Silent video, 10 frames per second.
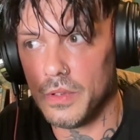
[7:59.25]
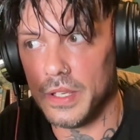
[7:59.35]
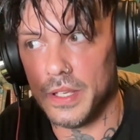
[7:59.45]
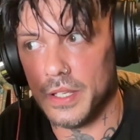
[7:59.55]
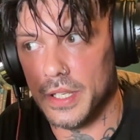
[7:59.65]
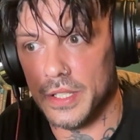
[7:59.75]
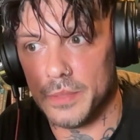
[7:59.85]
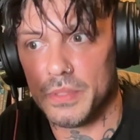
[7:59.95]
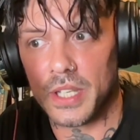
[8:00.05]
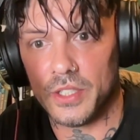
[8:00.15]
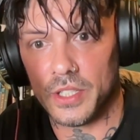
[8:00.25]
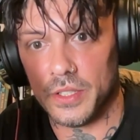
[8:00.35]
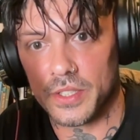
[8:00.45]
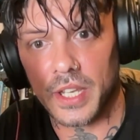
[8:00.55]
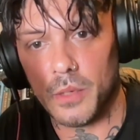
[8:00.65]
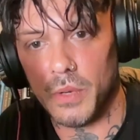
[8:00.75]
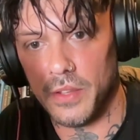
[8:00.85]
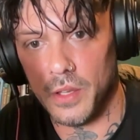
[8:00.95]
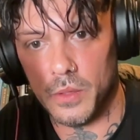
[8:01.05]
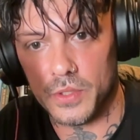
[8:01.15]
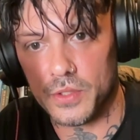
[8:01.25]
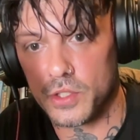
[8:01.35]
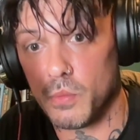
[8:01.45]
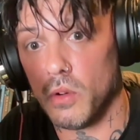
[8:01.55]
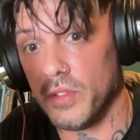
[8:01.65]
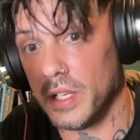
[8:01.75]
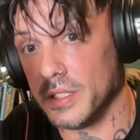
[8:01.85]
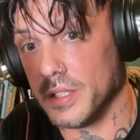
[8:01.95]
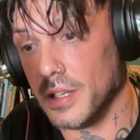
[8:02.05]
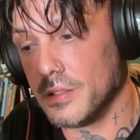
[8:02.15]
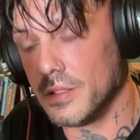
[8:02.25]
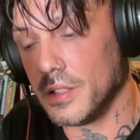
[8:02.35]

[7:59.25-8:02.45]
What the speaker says: it is potentially going to take away those small things that